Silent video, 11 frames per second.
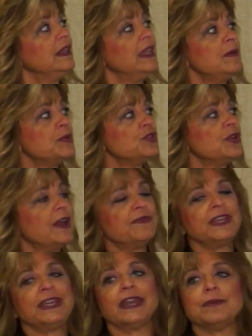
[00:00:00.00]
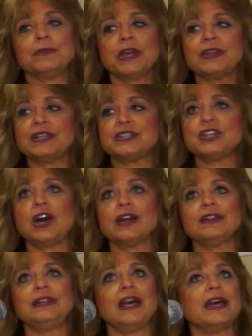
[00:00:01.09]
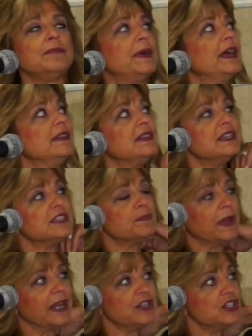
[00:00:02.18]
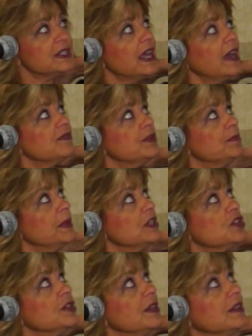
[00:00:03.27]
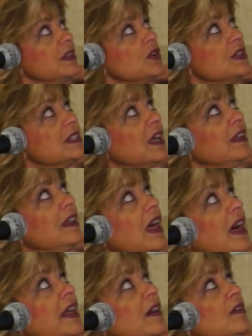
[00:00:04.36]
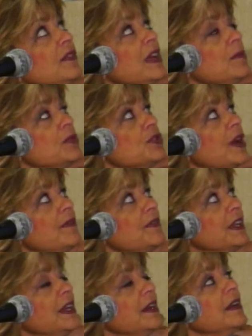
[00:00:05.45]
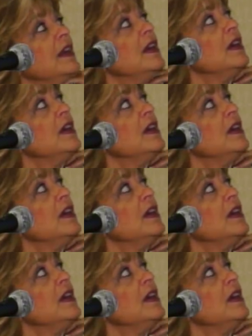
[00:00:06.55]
Labor trafficking, I'm not going to talk a lot about this, but I just have to mention that there is a lot of labor trafficking